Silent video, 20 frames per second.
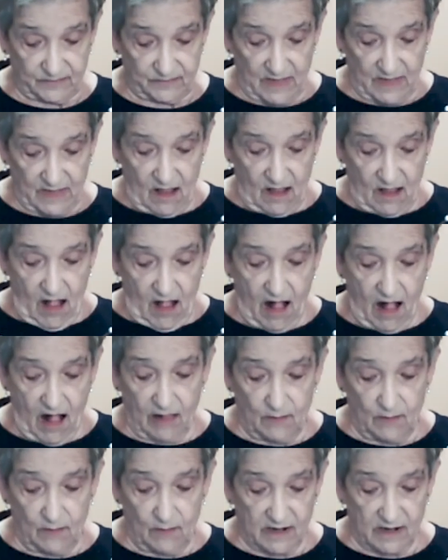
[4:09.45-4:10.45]

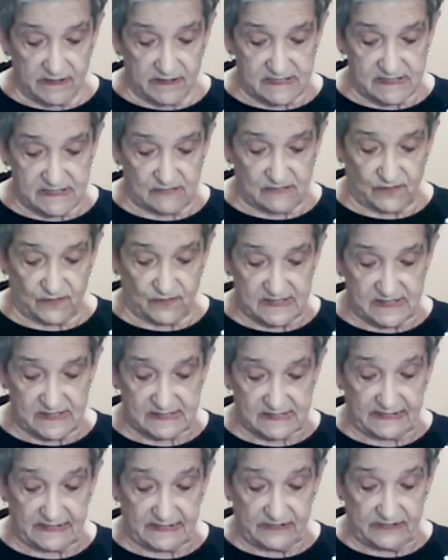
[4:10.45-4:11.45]
Hallmarks of his
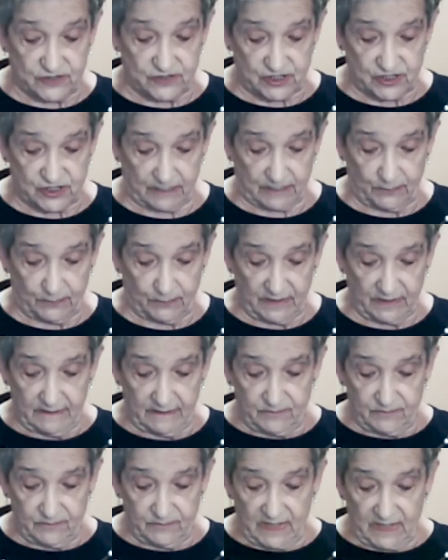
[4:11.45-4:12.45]
leadership
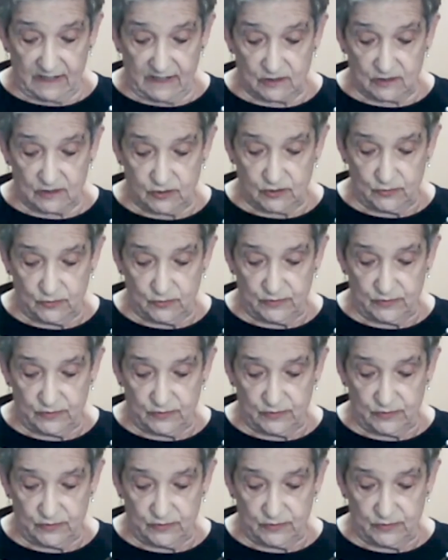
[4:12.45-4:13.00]
include